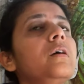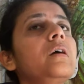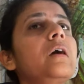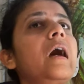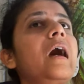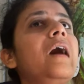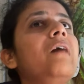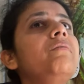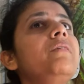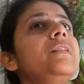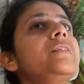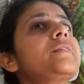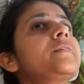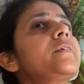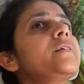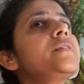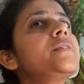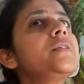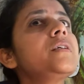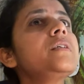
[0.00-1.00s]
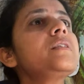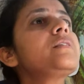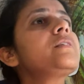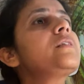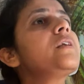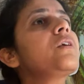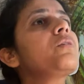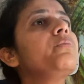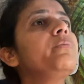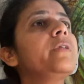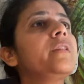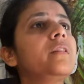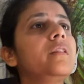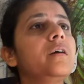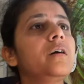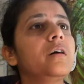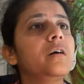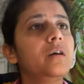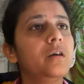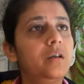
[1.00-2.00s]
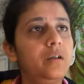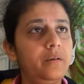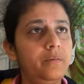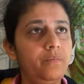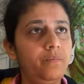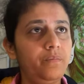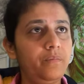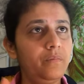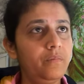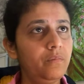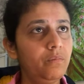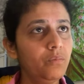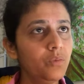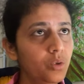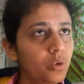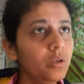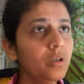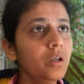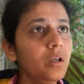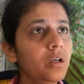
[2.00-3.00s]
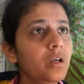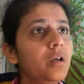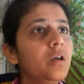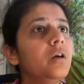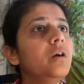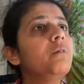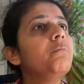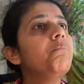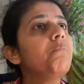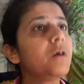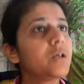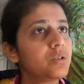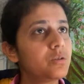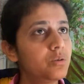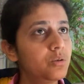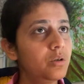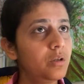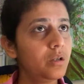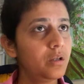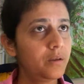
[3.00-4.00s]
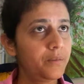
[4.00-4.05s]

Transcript: I will suggest stick with the moong, masoor,